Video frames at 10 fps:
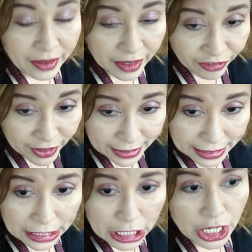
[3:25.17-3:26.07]

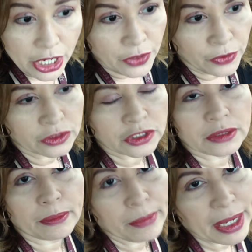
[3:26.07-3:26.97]
Graffiti Nudes
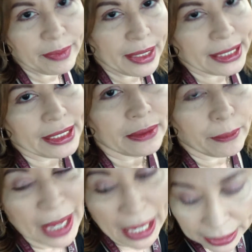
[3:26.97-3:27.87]
Maybelline
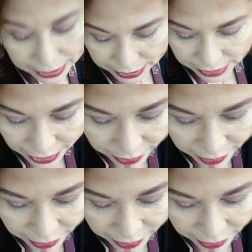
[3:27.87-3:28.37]
palette.